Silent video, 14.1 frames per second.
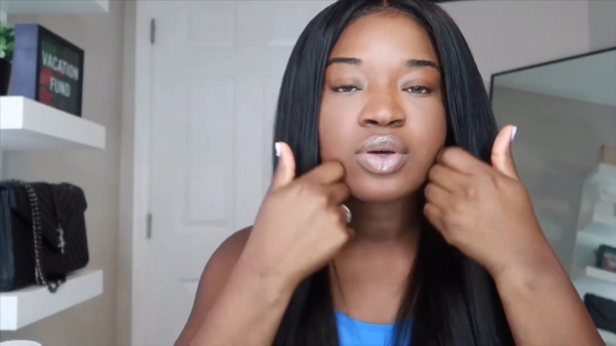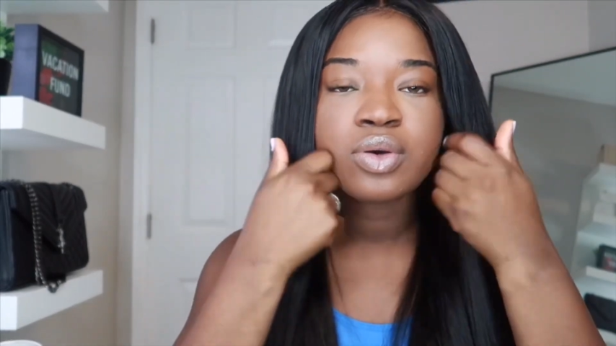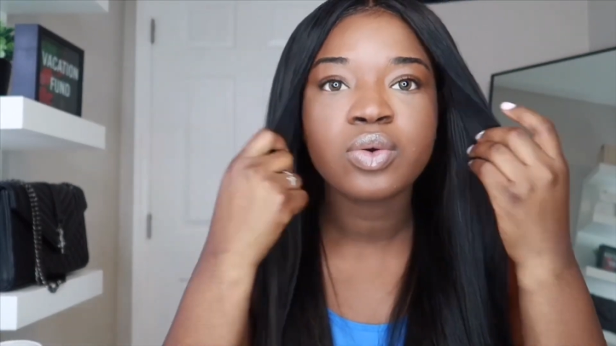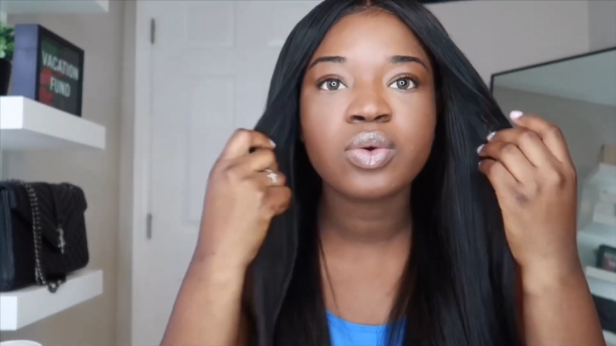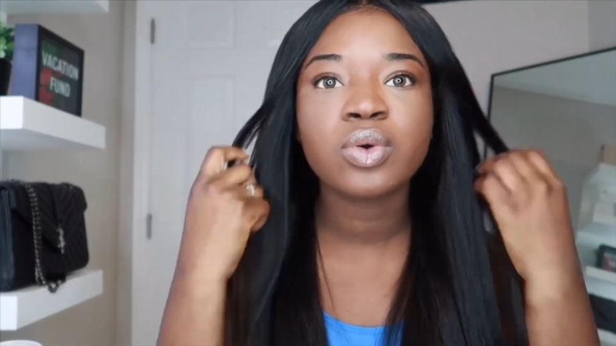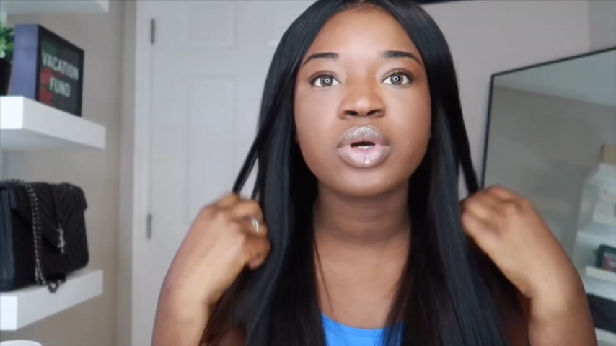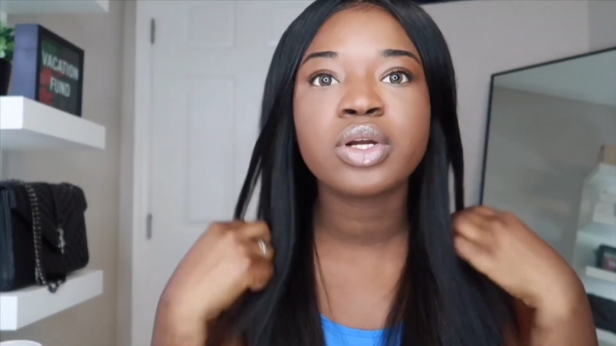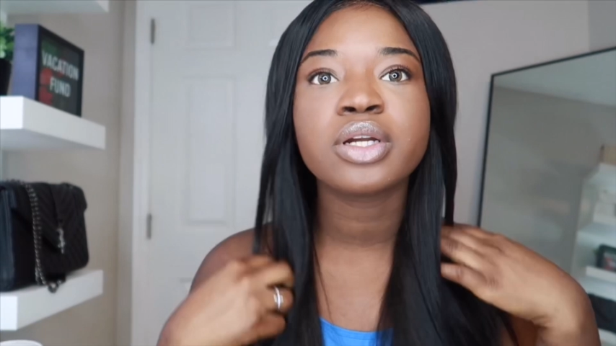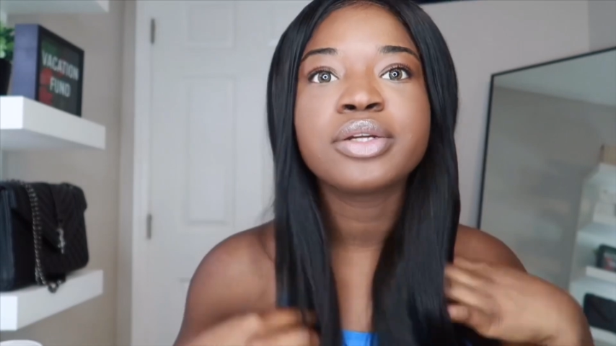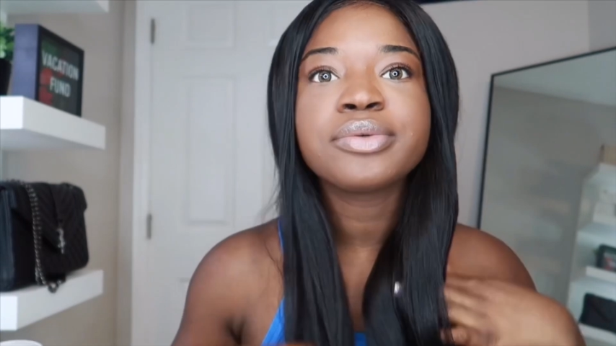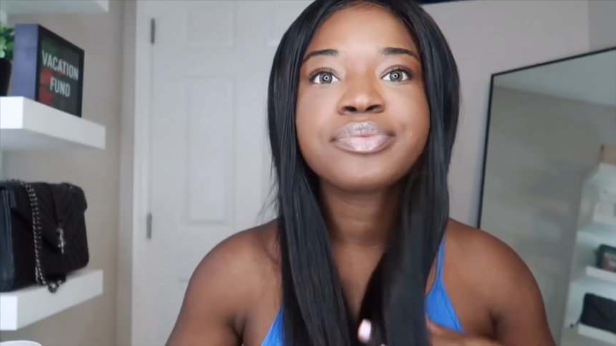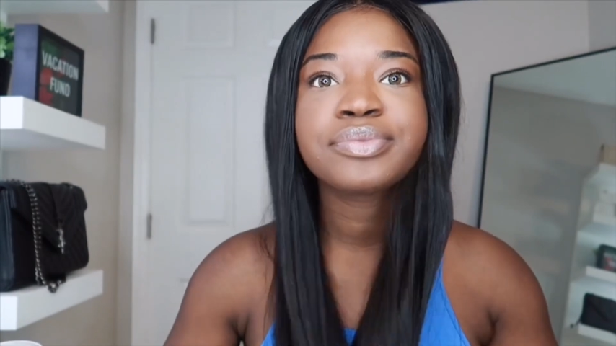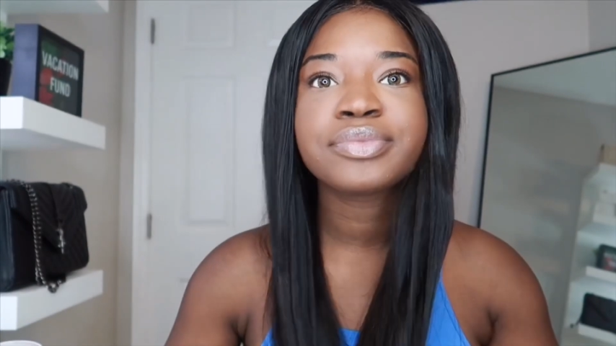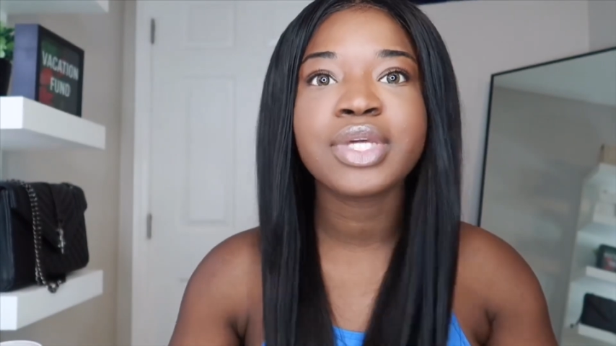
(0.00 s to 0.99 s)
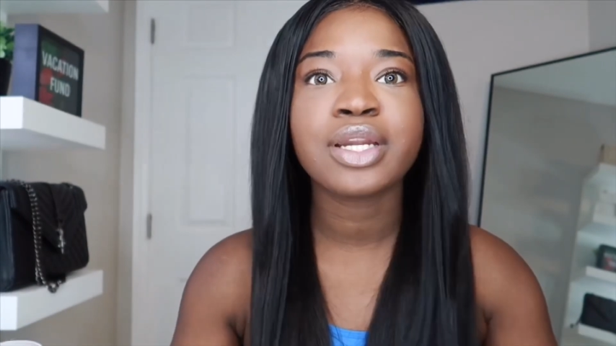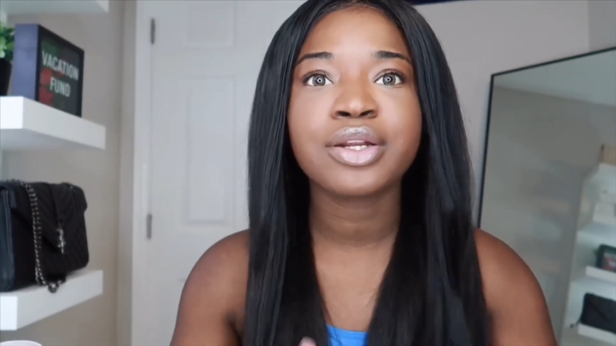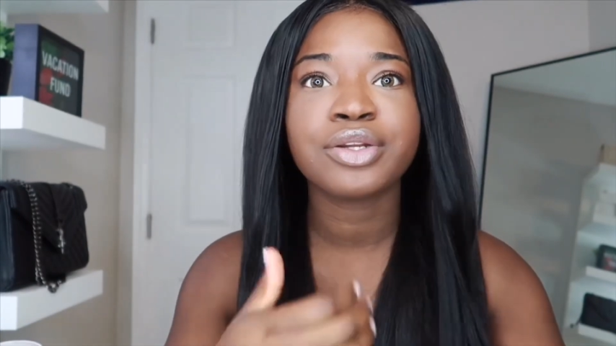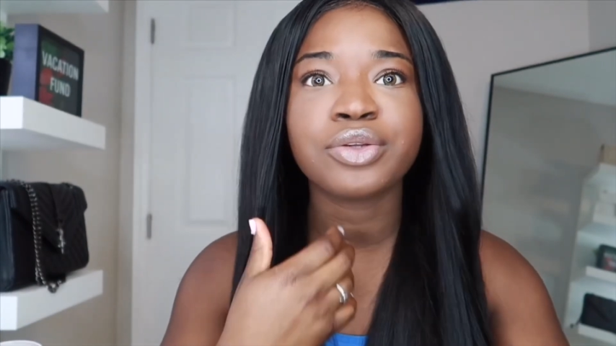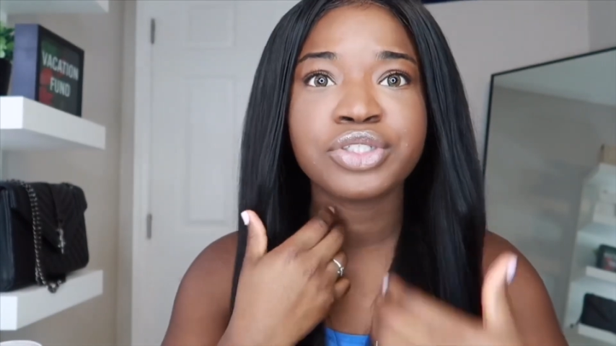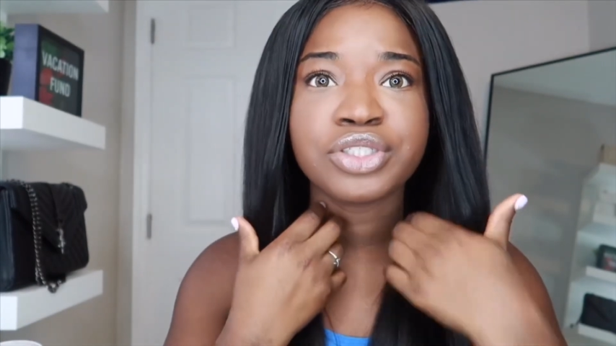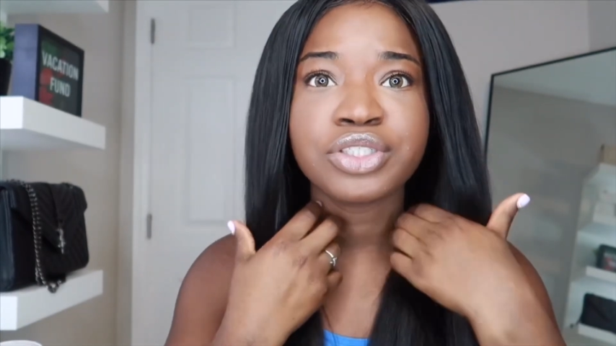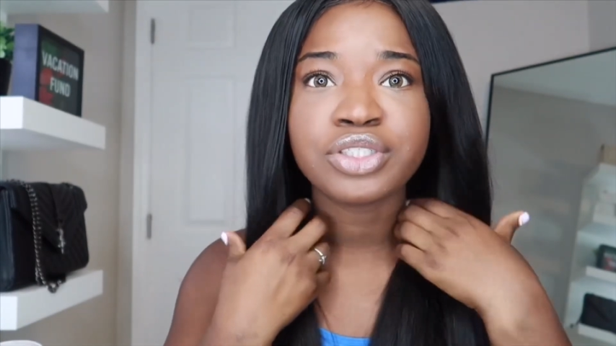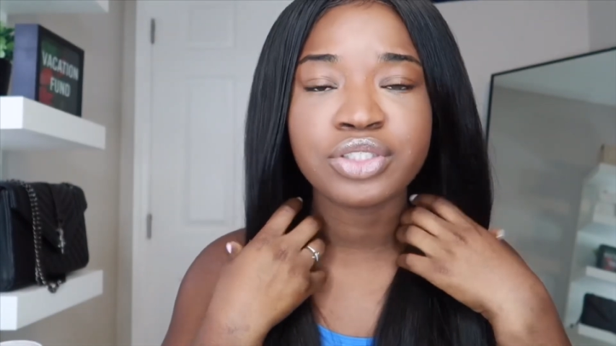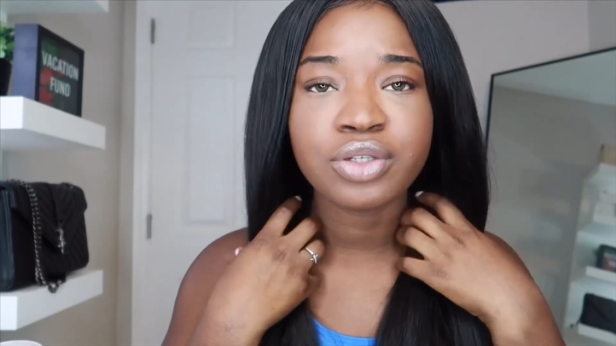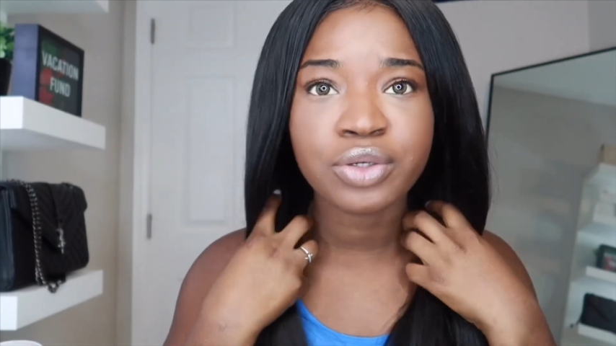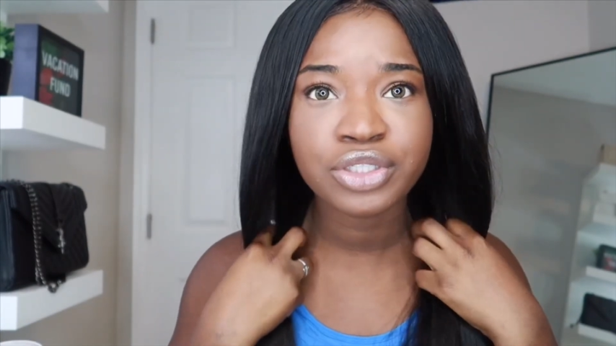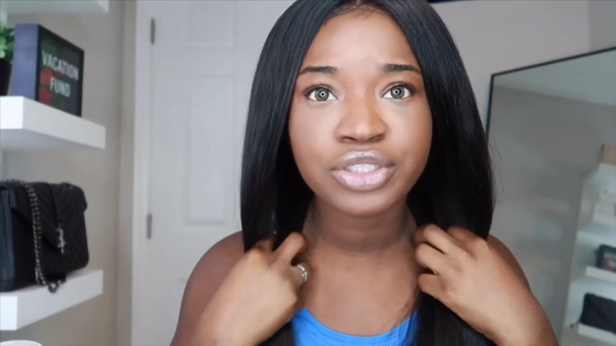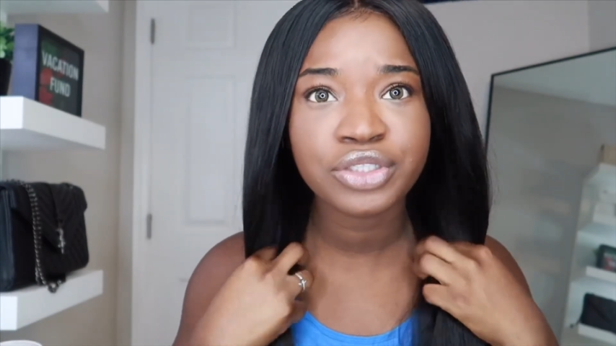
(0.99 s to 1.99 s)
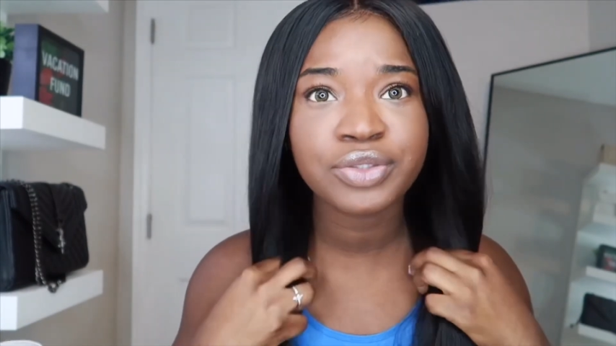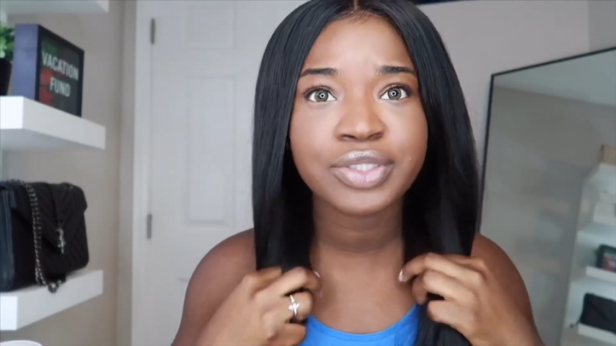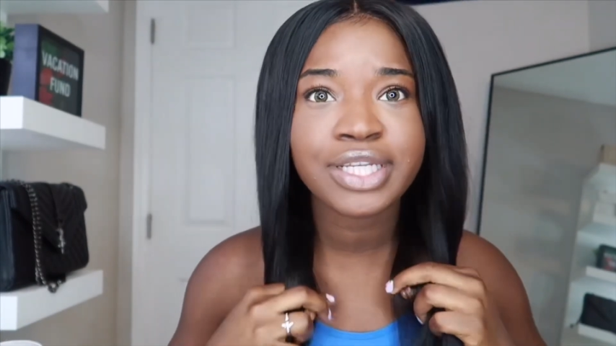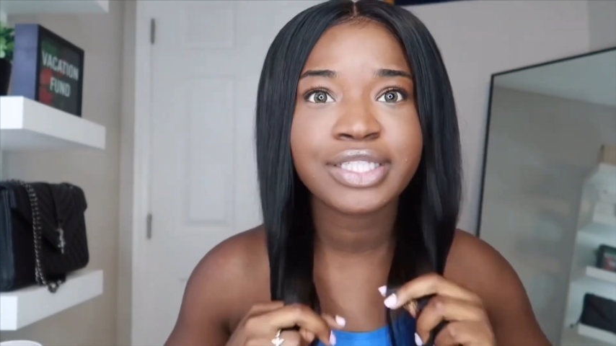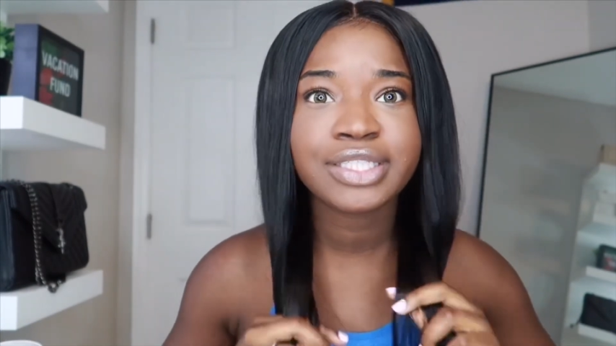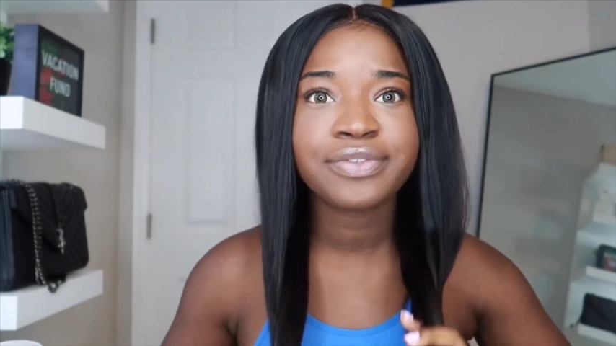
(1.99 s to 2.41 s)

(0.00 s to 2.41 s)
or I don't know, or do like